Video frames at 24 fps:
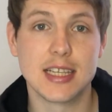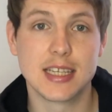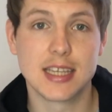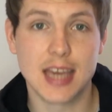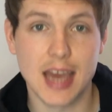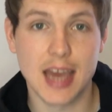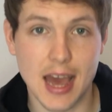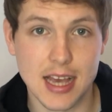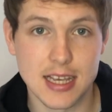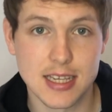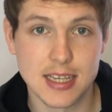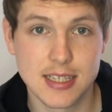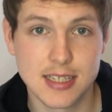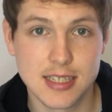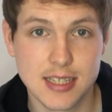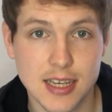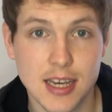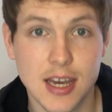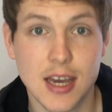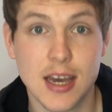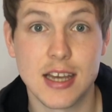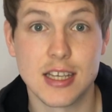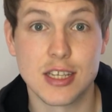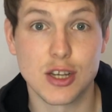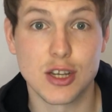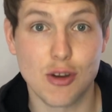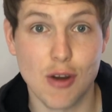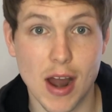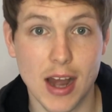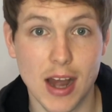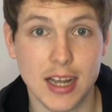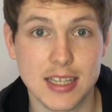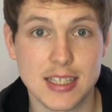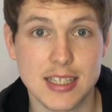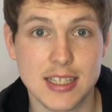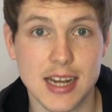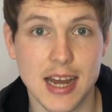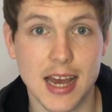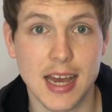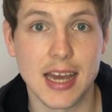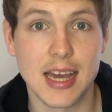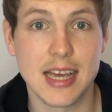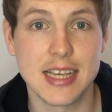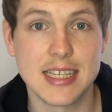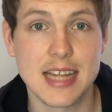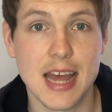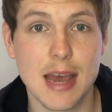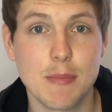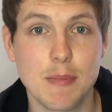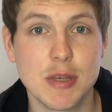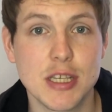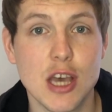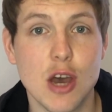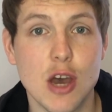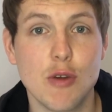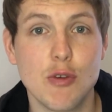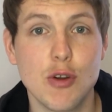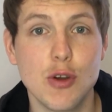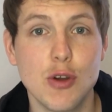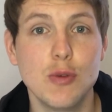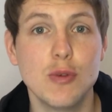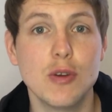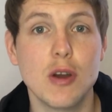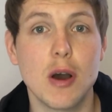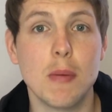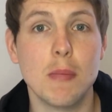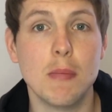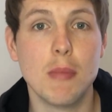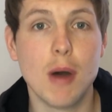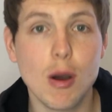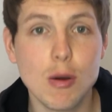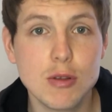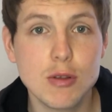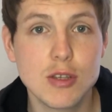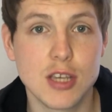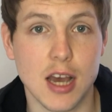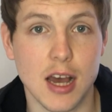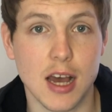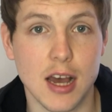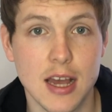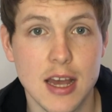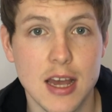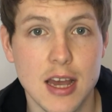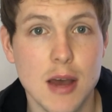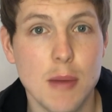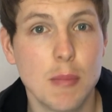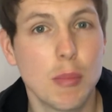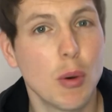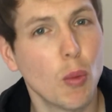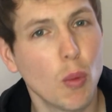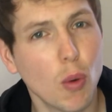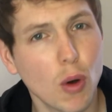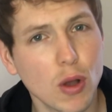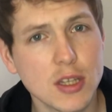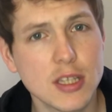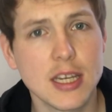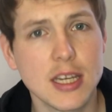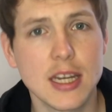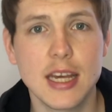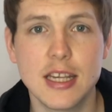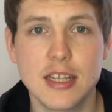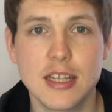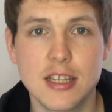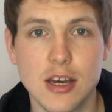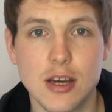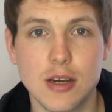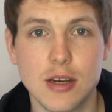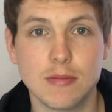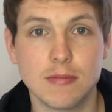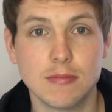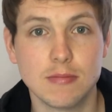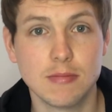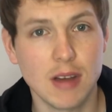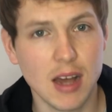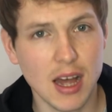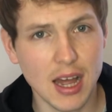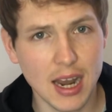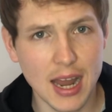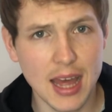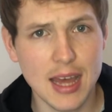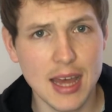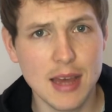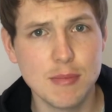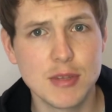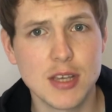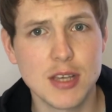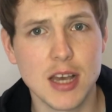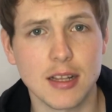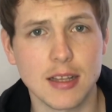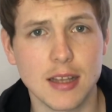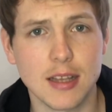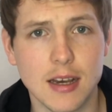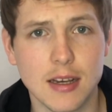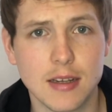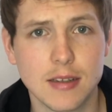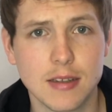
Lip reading: guest. He's a cracker today. His name is Haroon Mota. But what did he do? I'll let him tell you.